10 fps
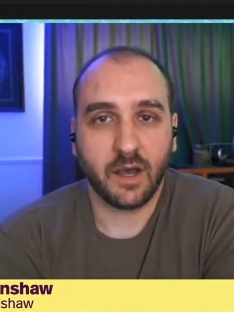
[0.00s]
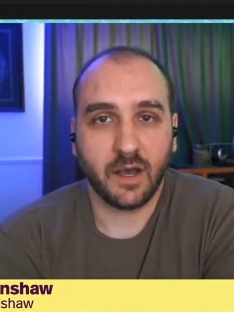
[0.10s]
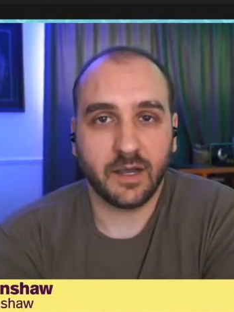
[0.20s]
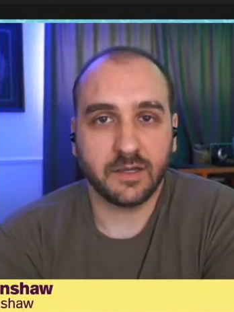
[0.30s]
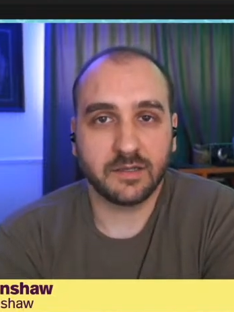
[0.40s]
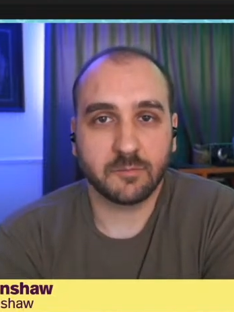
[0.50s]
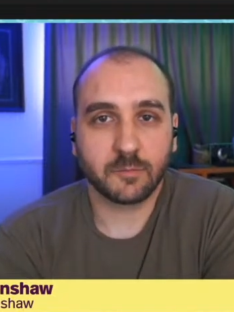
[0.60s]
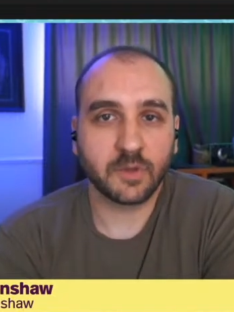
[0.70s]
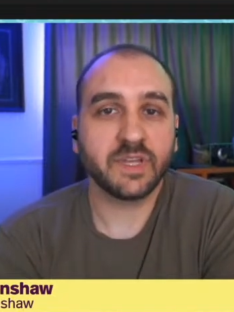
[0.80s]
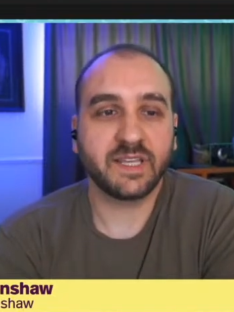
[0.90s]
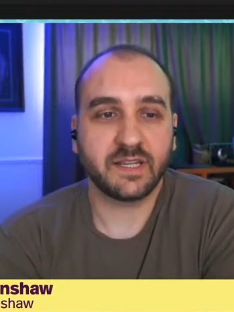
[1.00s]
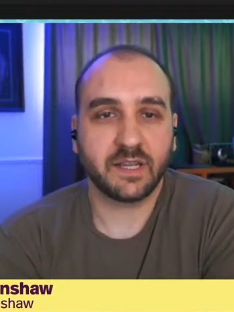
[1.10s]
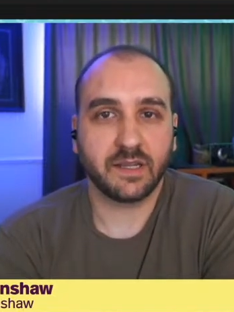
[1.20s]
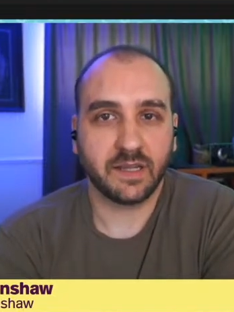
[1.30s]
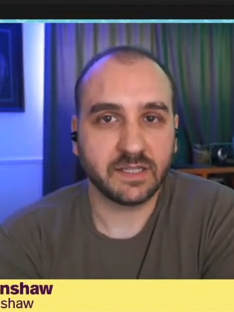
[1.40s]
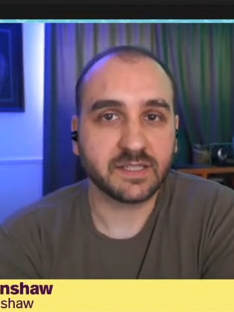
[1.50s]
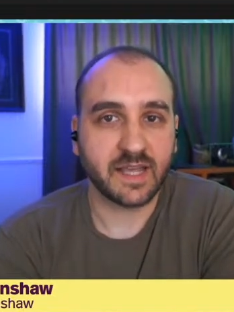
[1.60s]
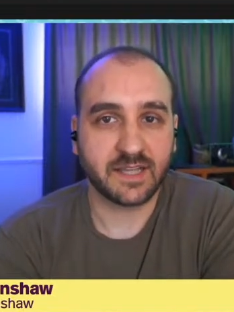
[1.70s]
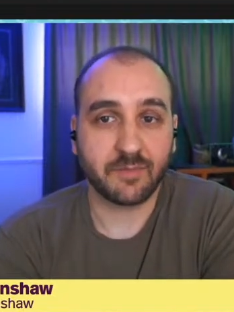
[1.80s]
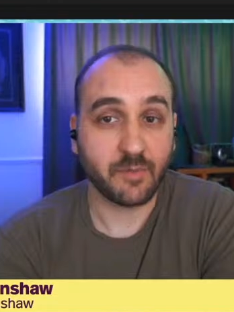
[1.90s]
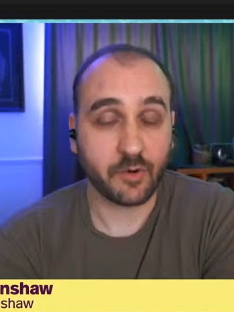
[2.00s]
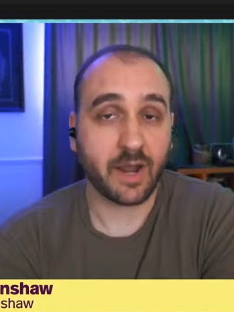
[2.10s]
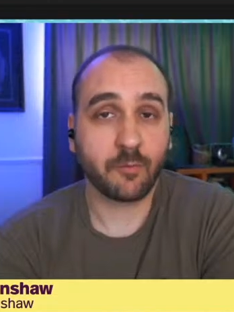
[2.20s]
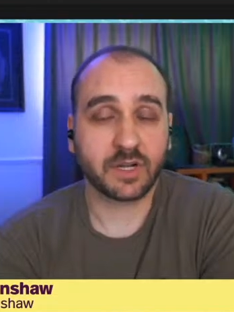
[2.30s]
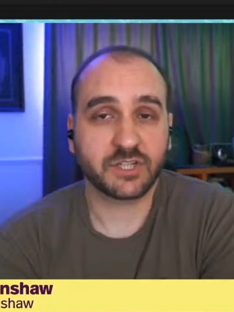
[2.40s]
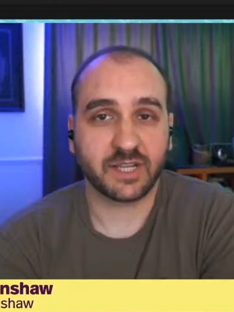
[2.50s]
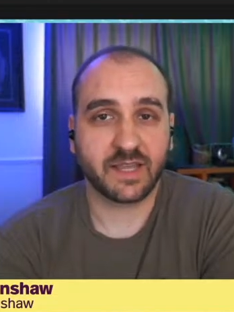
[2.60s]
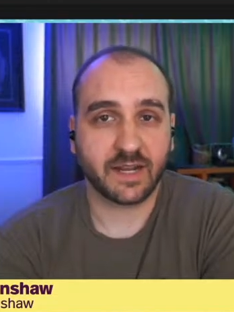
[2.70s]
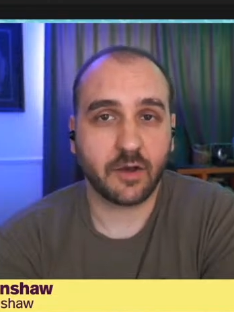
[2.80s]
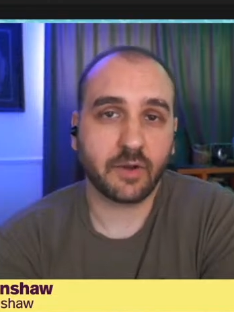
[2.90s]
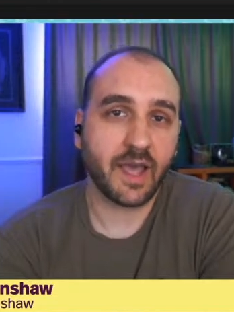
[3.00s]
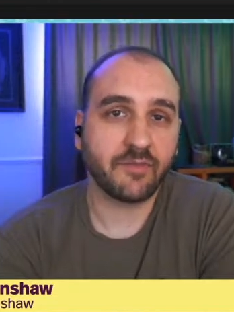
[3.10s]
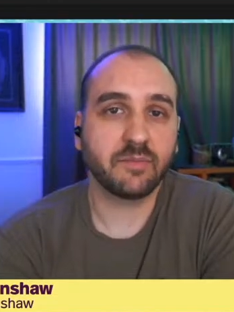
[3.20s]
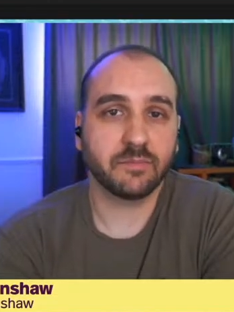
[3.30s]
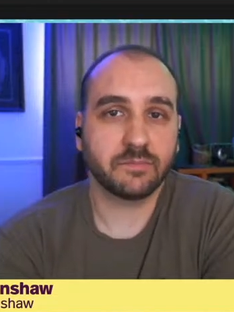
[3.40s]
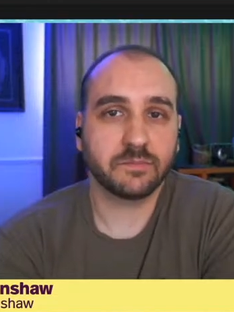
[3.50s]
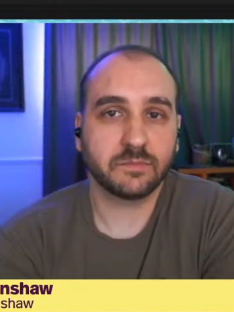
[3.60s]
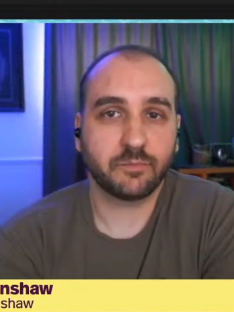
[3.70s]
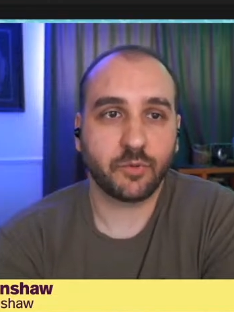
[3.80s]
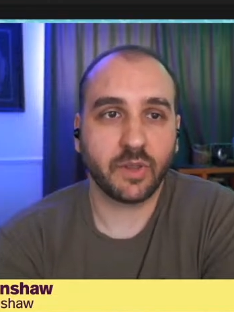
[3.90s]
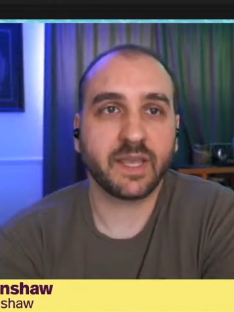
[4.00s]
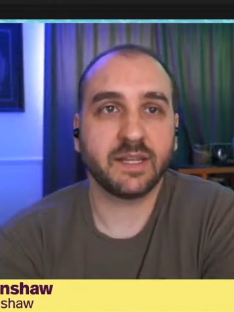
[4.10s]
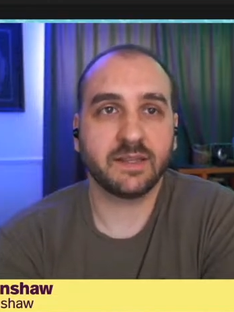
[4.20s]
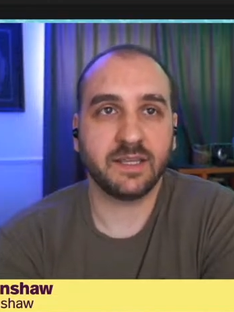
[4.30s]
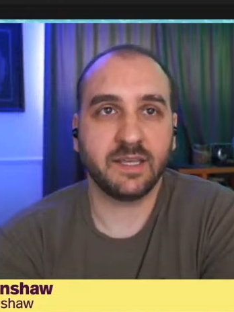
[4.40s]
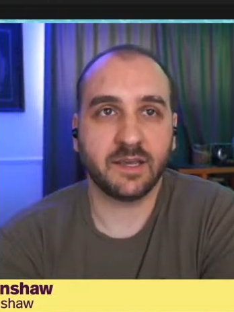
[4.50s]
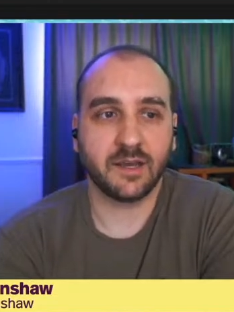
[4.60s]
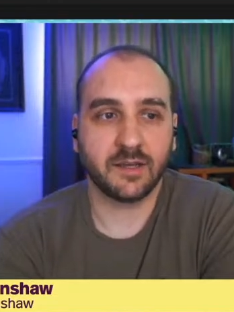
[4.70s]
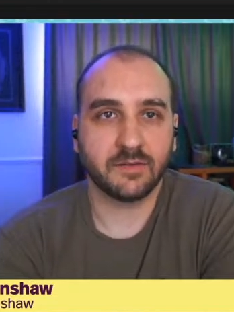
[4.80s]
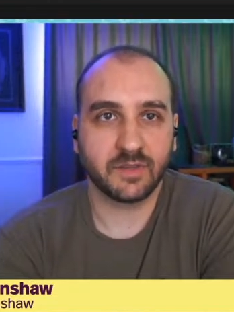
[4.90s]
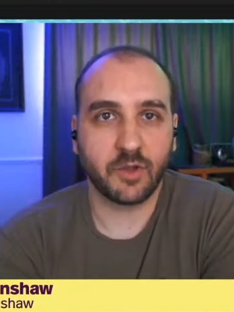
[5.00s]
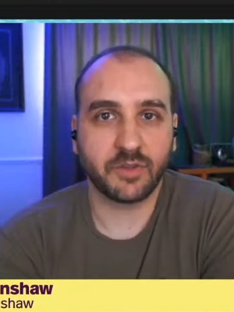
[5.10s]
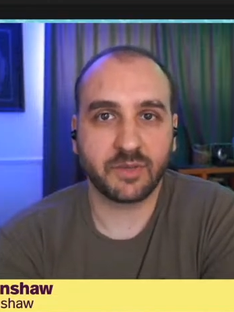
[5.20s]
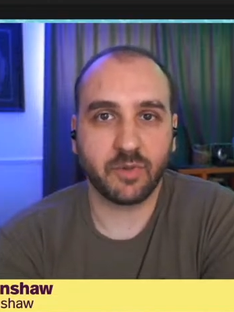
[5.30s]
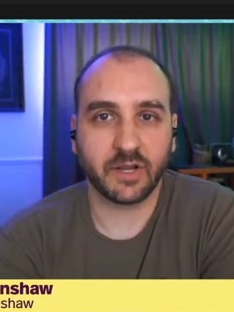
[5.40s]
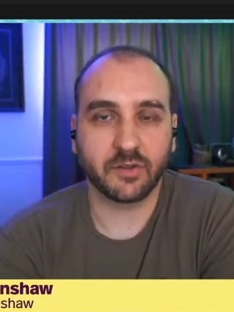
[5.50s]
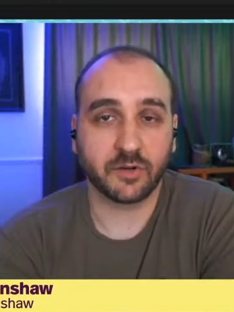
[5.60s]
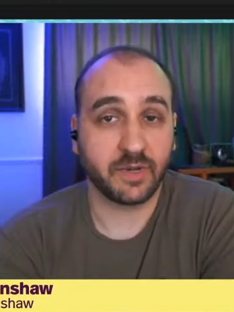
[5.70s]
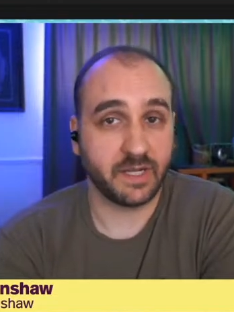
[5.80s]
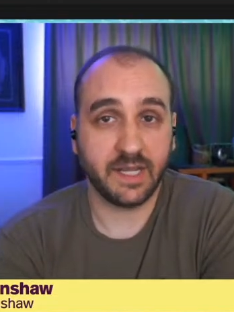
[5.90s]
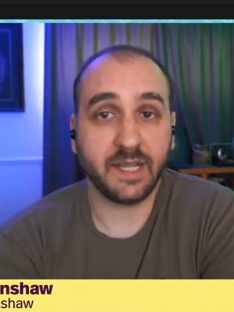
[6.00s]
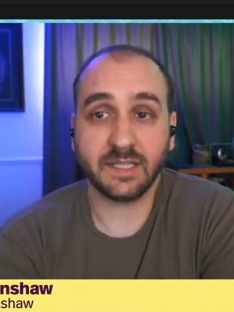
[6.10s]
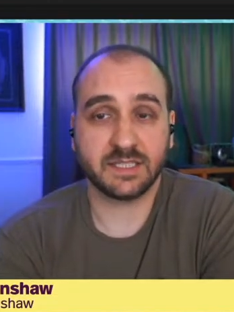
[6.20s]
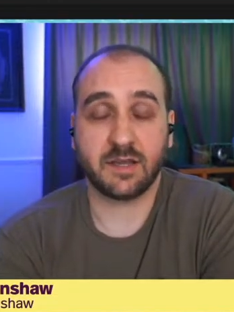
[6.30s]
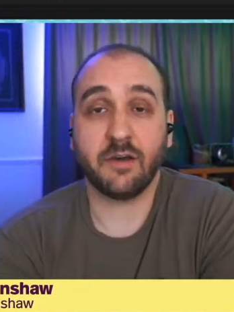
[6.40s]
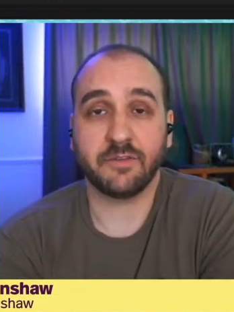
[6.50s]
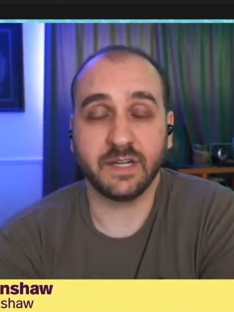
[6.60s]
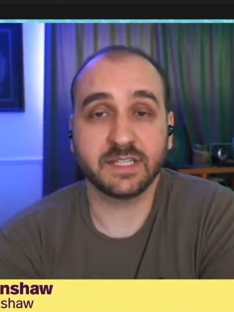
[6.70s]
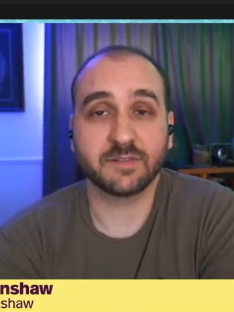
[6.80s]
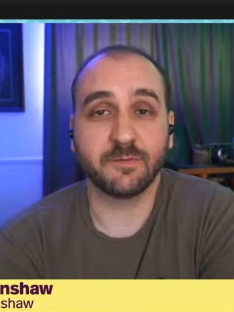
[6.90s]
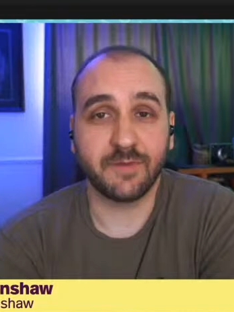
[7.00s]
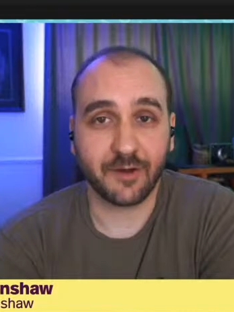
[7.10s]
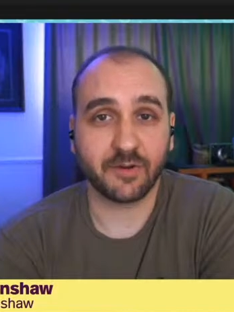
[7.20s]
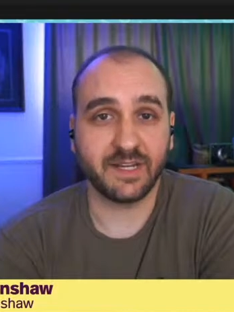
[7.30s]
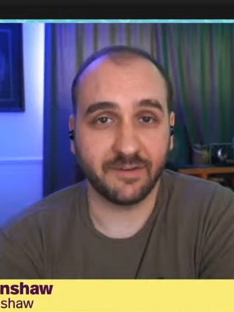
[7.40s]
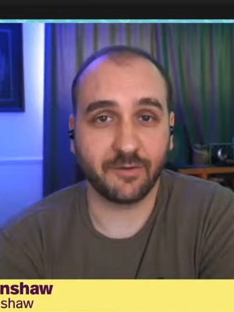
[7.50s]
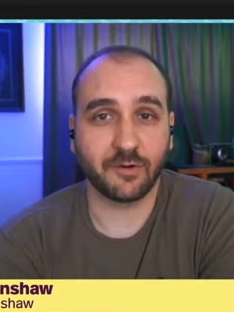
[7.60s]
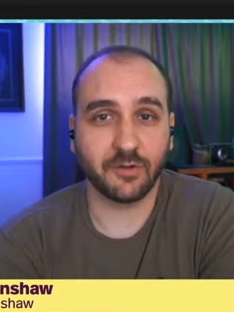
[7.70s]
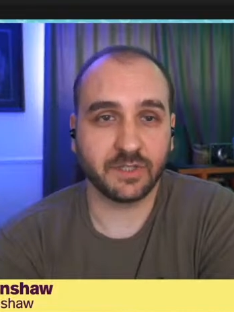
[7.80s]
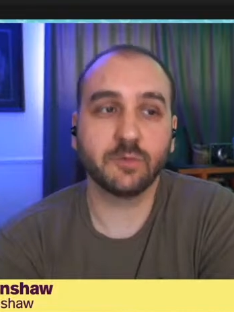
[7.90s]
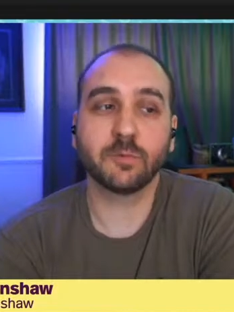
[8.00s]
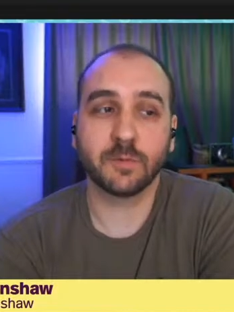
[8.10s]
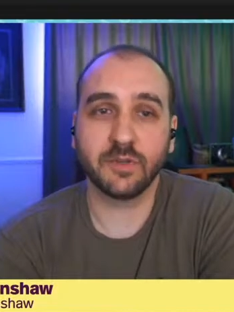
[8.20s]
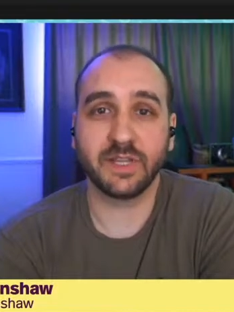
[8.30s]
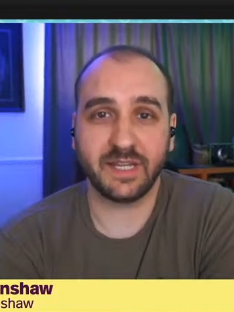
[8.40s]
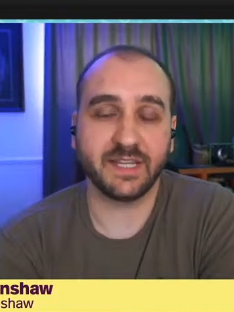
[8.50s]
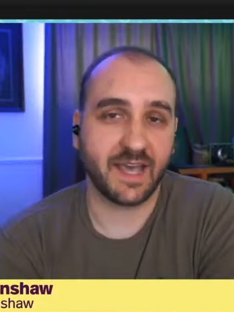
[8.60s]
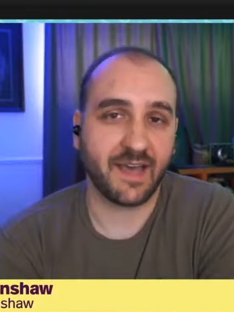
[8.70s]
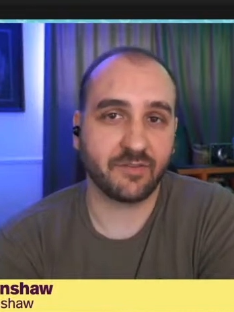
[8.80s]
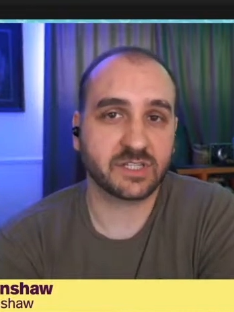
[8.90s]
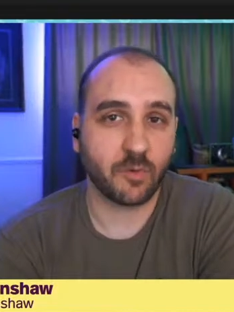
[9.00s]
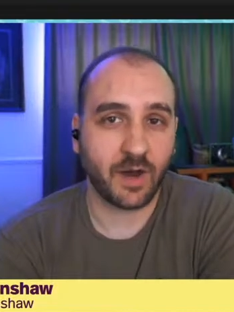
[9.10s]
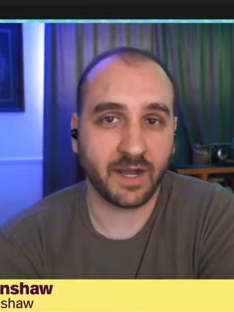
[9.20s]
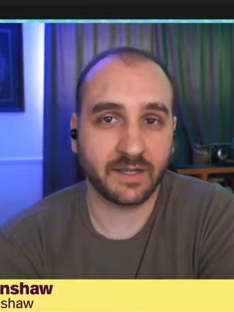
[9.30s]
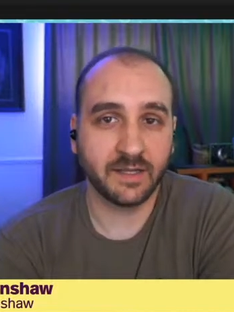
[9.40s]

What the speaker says: really getting into that zombie mode. I want to check that out. Having played the multiplayer a little bit, it gets tough. It is very difficult. You really need to have a squad